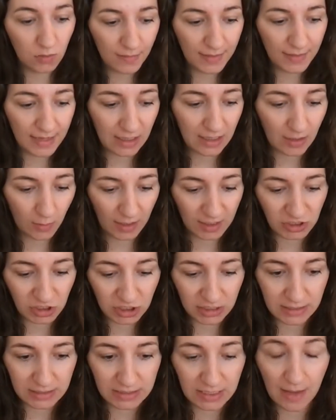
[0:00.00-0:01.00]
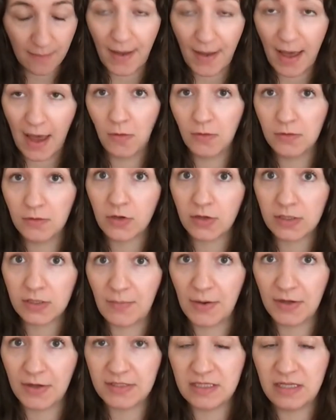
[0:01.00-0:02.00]
questions about
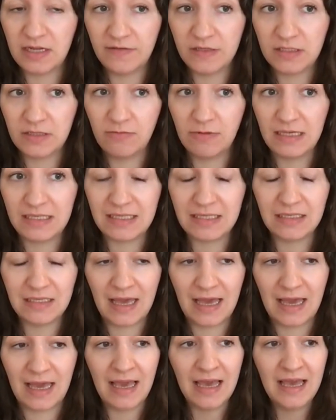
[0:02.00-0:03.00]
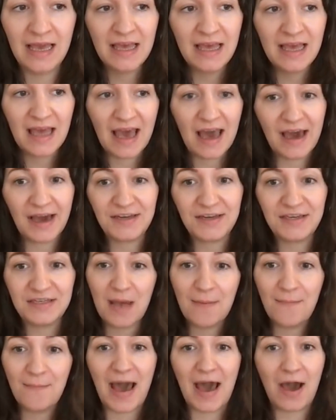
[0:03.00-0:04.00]
toxic positivity recently and
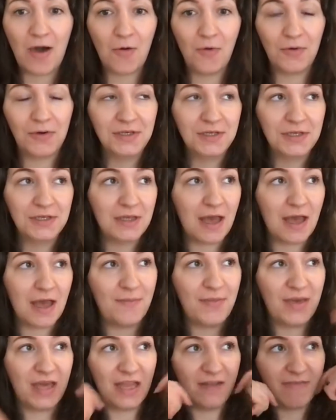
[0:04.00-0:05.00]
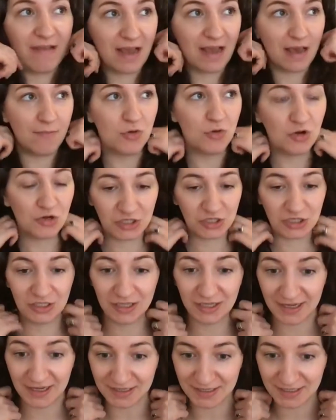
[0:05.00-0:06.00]
about appearing
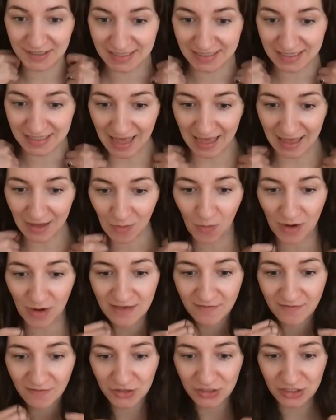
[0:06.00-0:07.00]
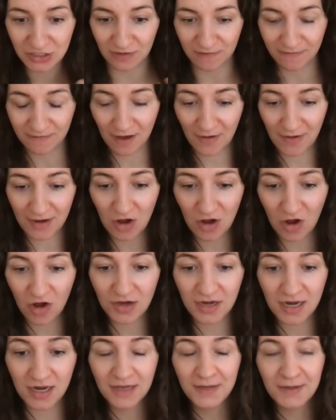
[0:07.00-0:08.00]
emotionless, like when you've got stuff going
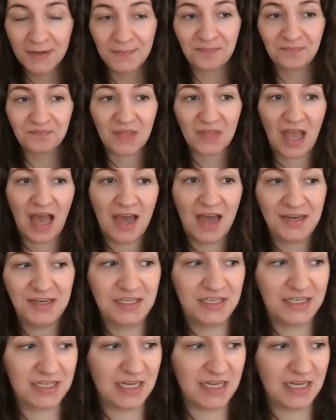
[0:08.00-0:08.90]
on and,